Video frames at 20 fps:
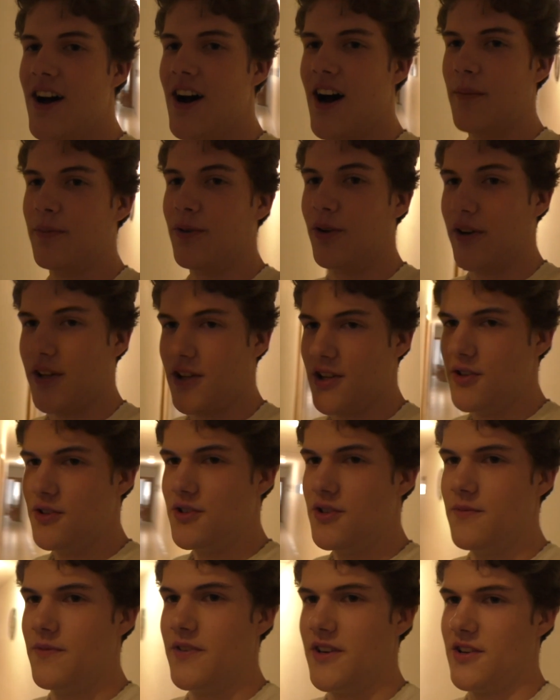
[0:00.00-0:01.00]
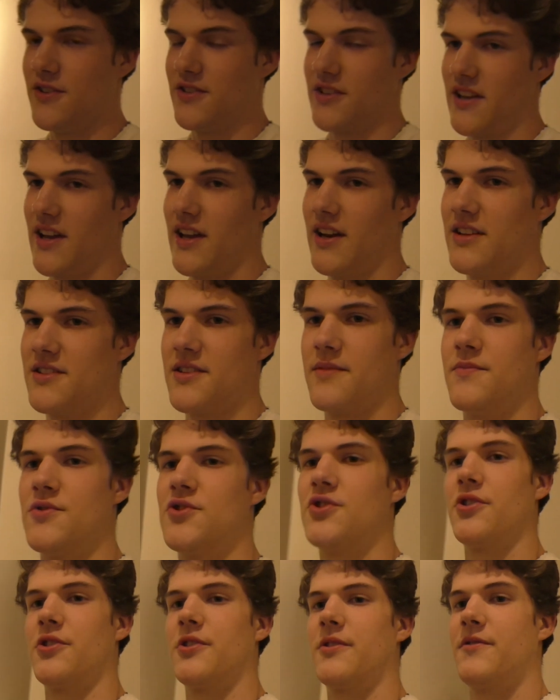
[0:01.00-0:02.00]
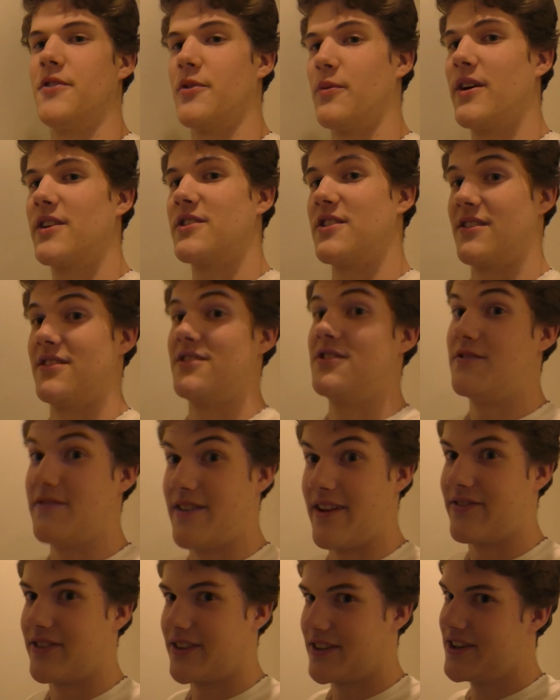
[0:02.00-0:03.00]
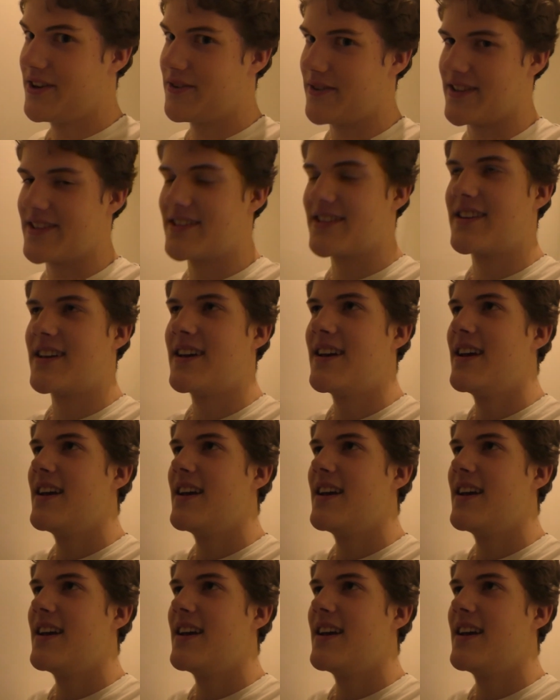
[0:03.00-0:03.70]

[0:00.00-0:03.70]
uploading YouTube videos again, as I'm sure if you're watching this you definitely noticed.